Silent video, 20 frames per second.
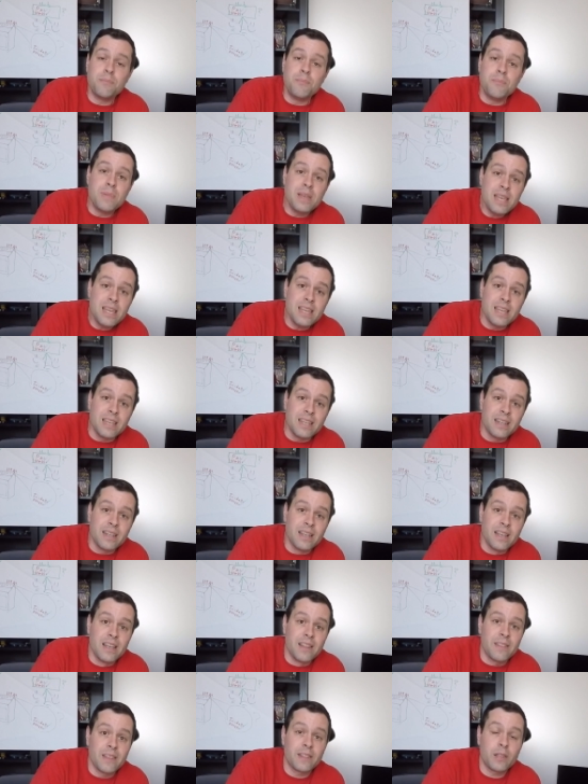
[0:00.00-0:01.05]
mean
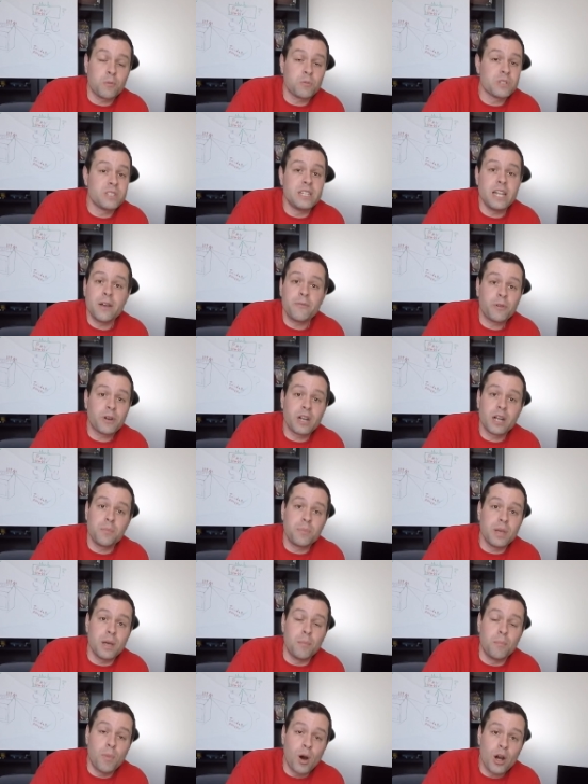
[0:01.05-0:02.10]
that there was never going to
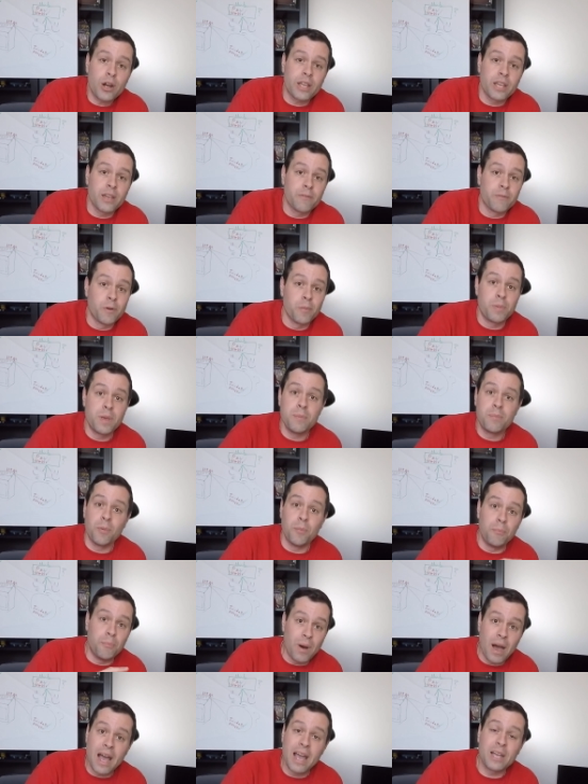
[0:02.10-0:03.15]
be a market for people
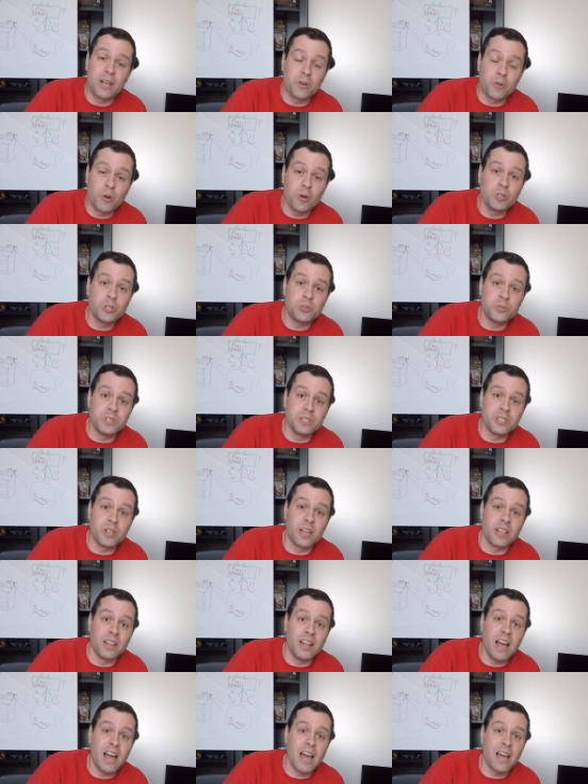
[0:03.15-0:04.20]
buying groceries
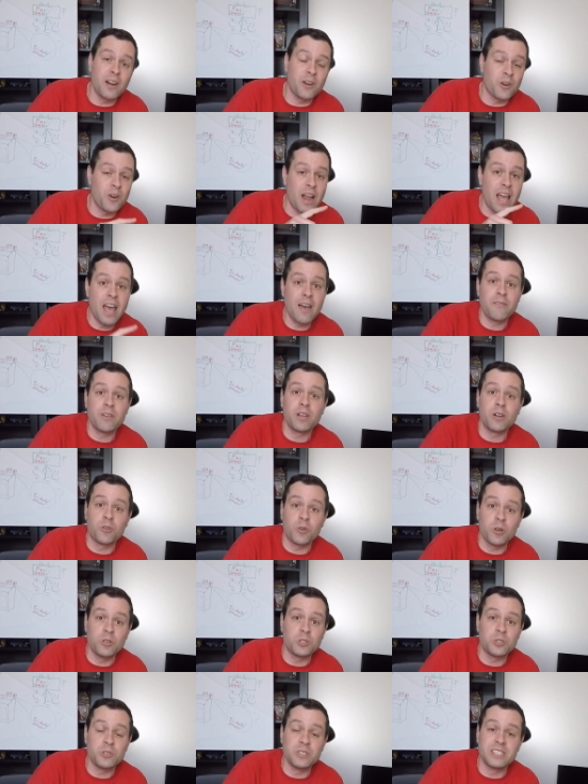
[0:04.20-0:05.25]
online or having
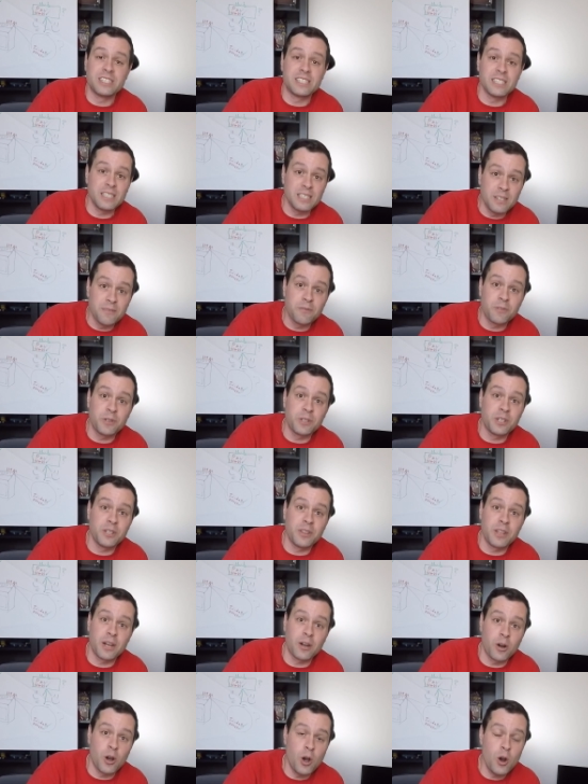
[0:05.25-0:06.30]
groceries delivered to
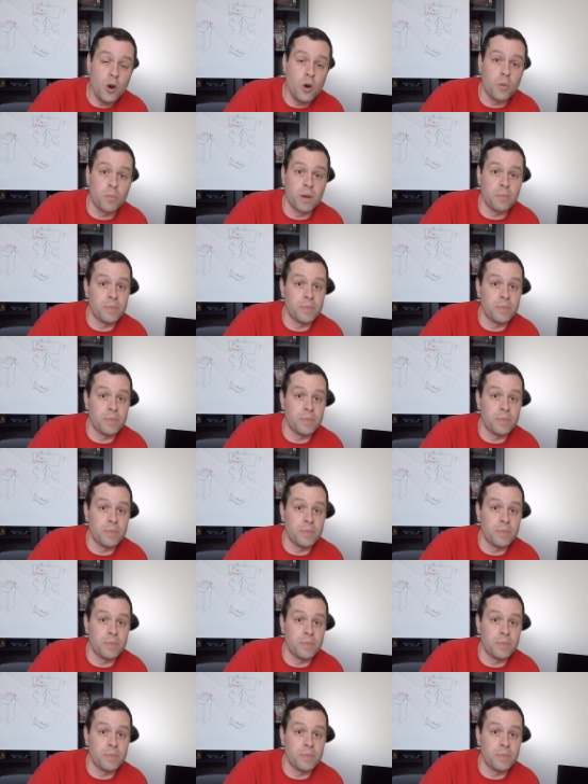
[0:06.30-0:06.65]
their home.